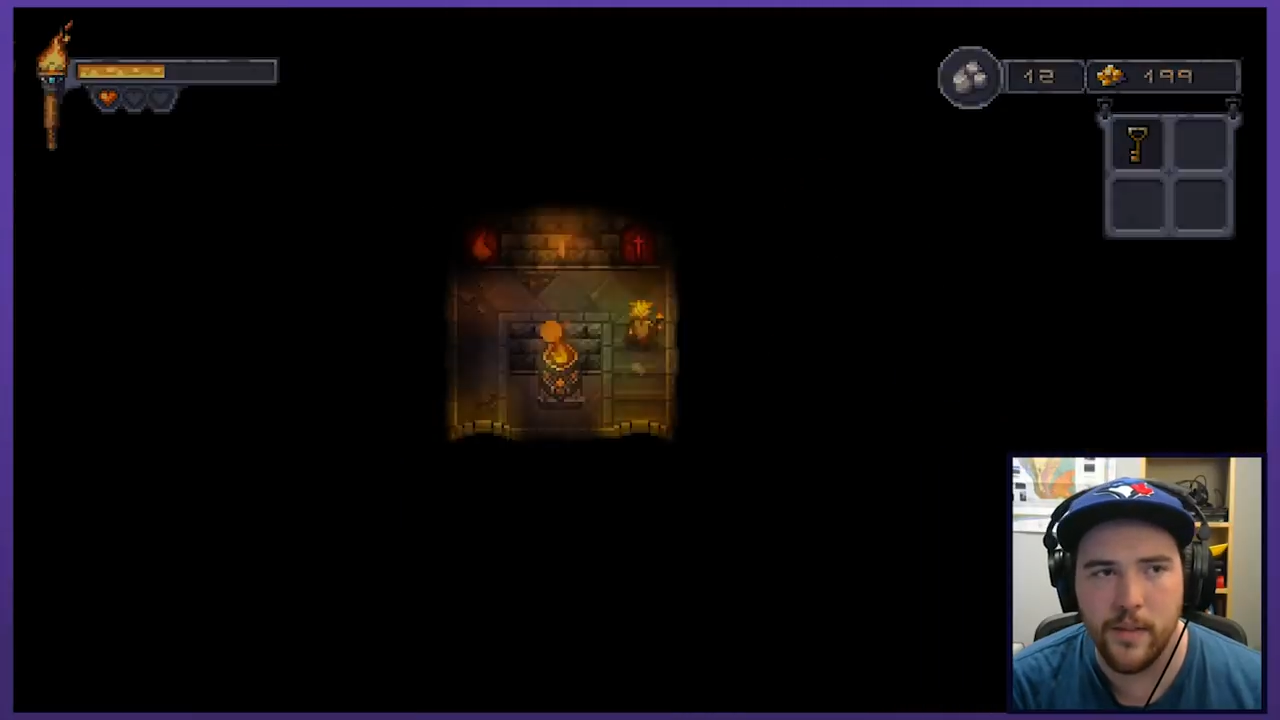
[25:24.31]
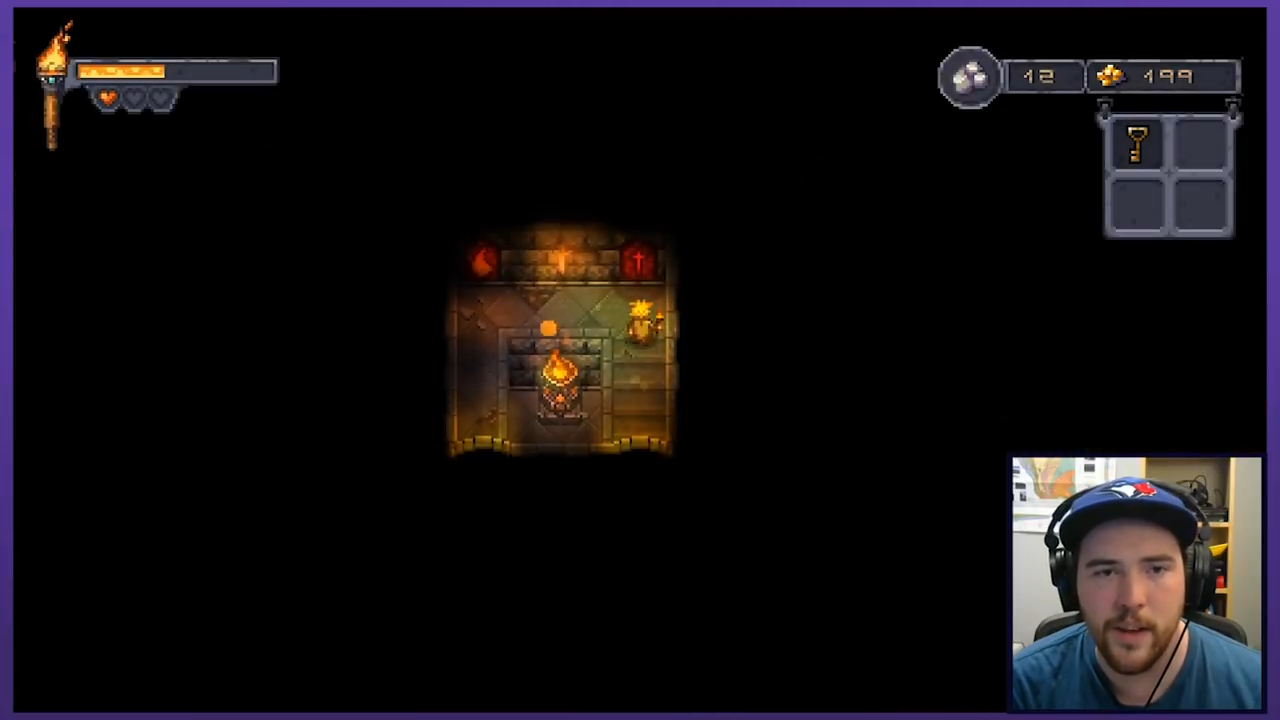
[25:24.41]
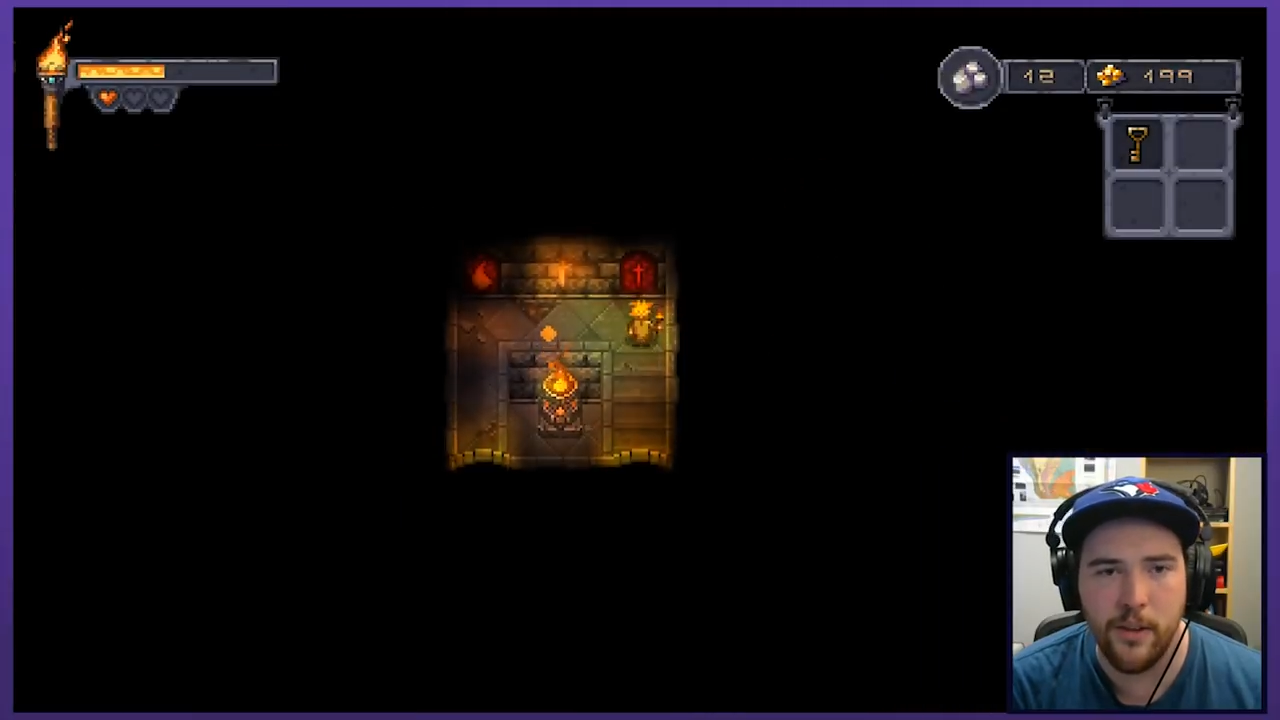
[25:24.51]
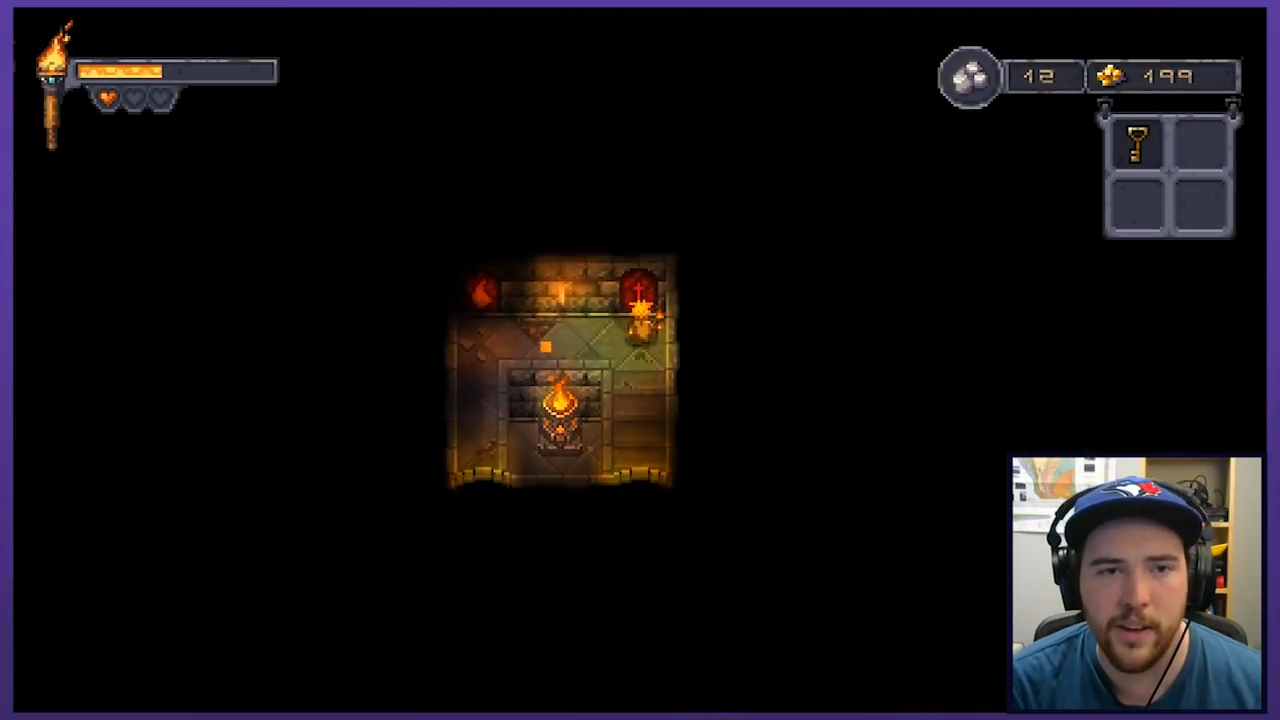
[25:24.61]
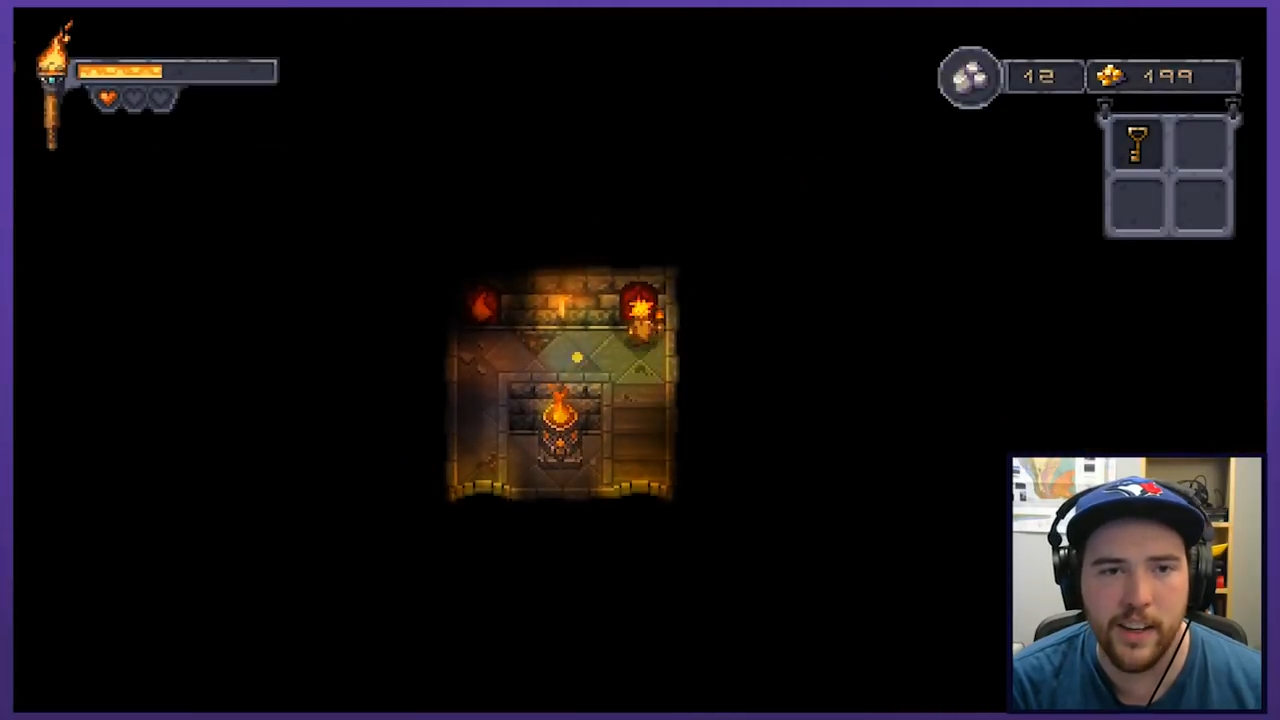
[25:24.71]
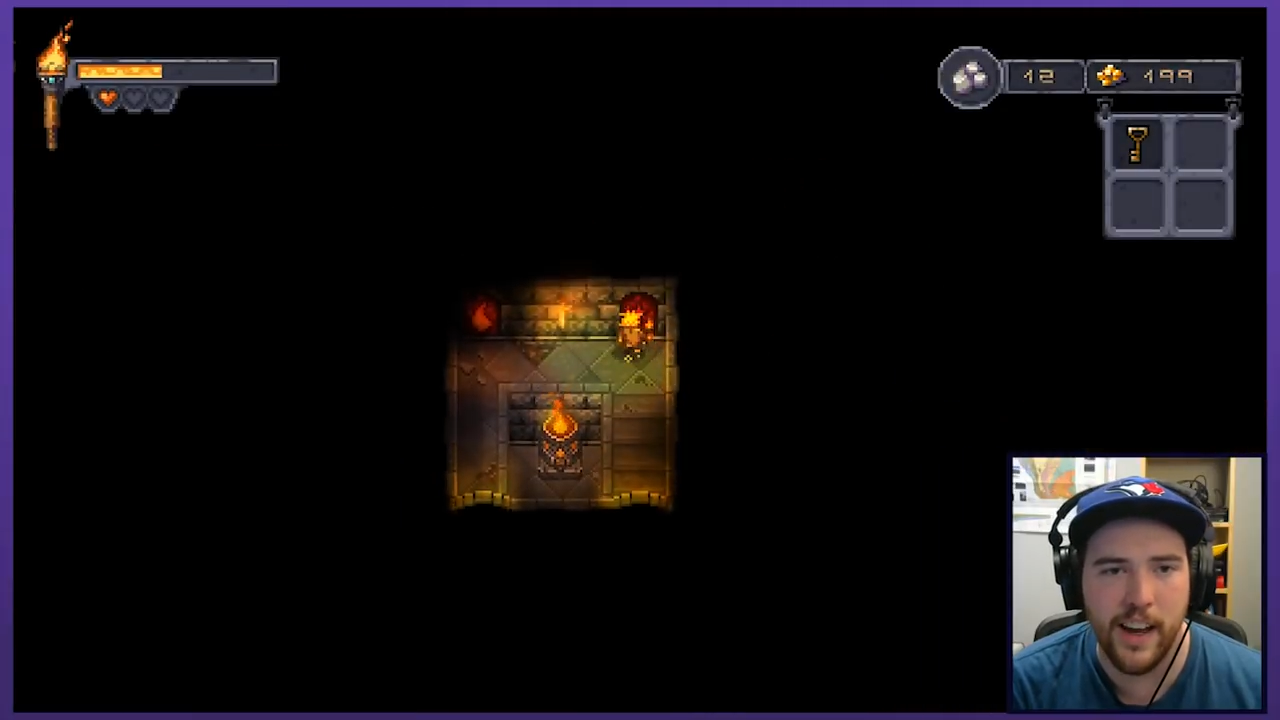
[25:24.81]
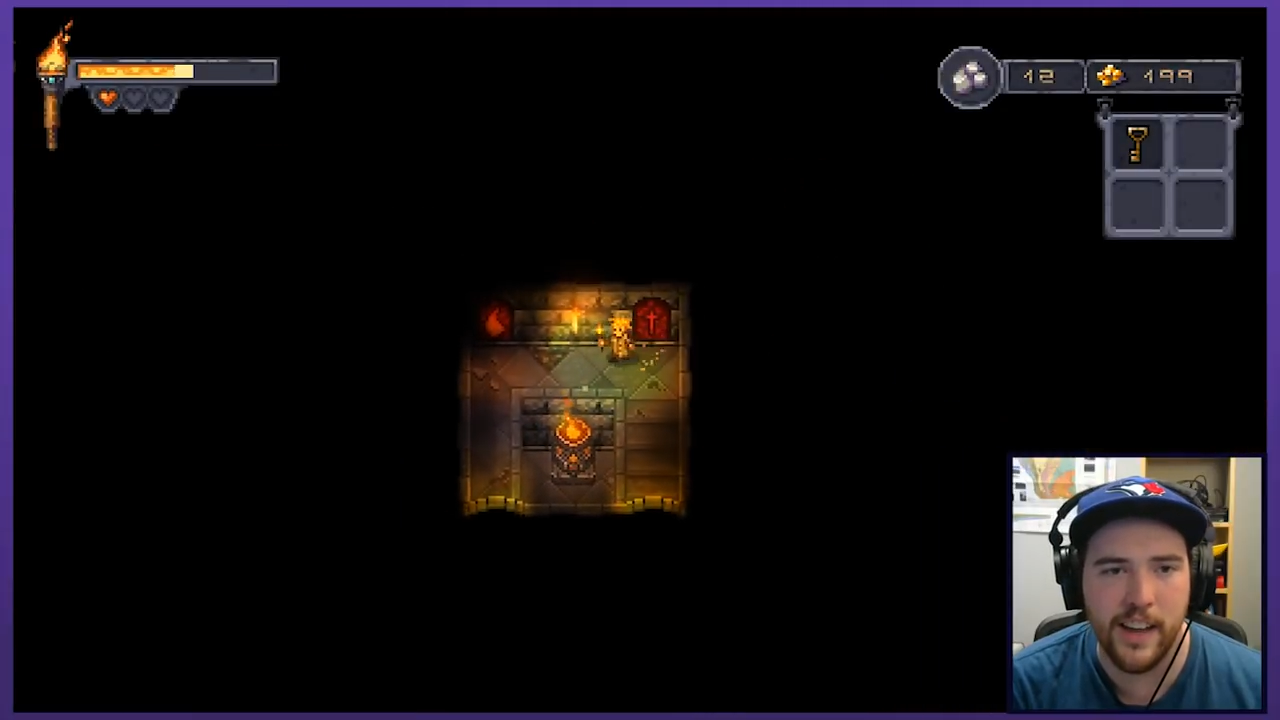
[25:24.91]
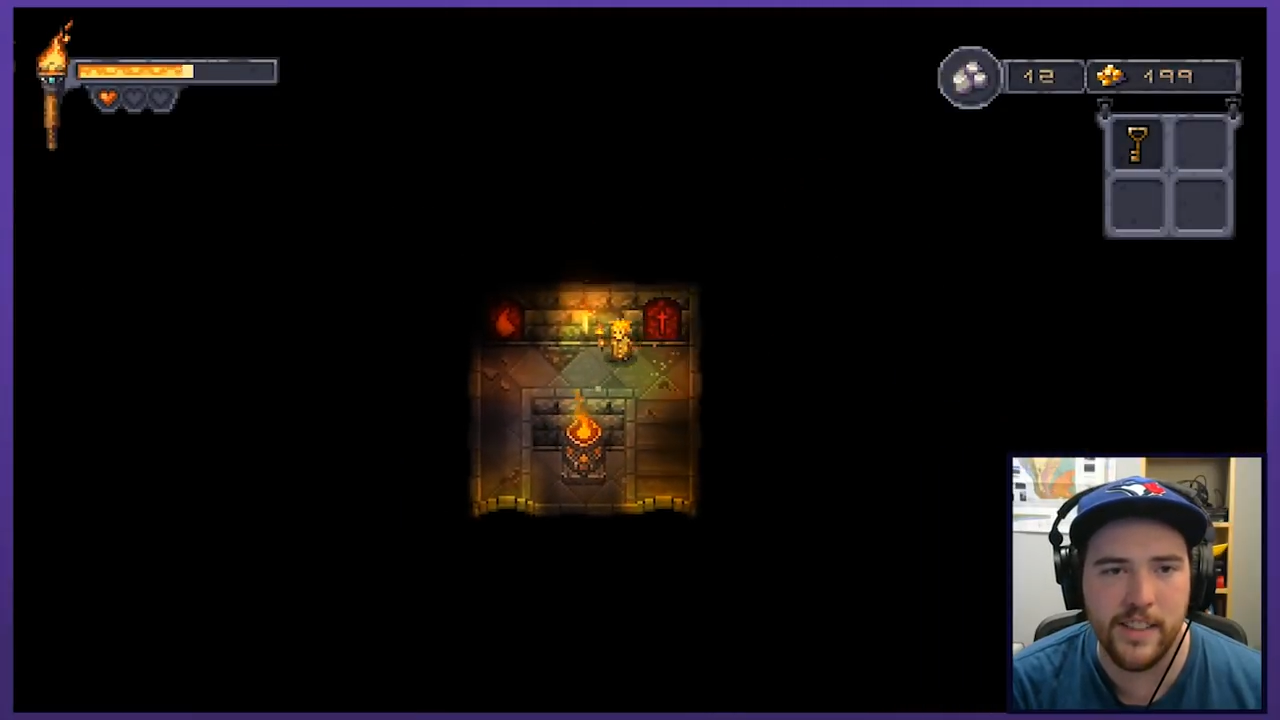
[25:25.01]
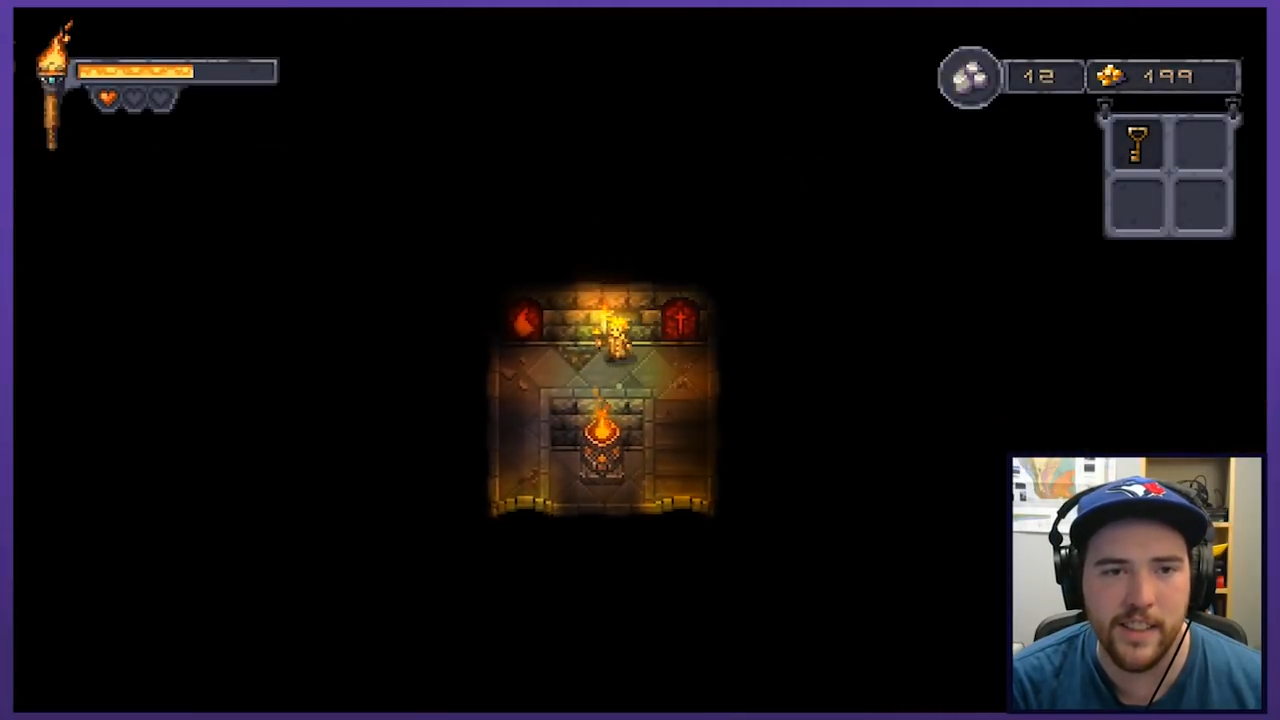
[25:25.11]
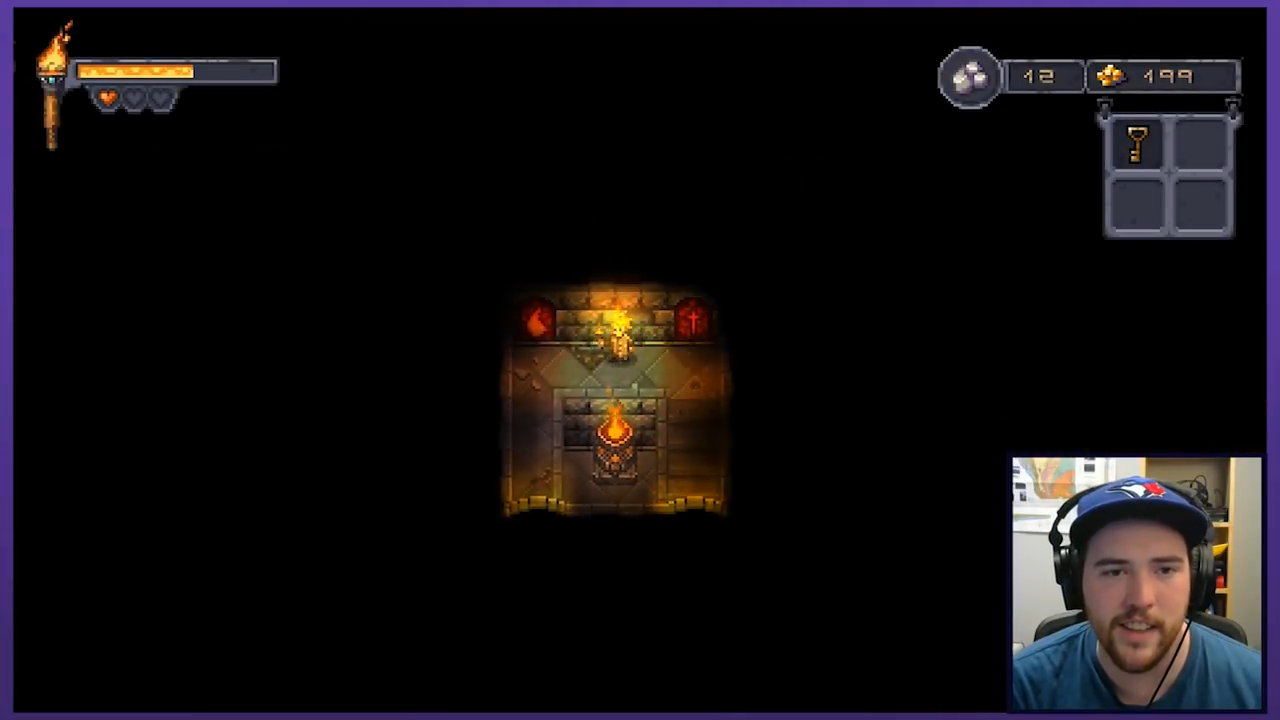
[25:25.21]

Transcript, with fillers: now I actually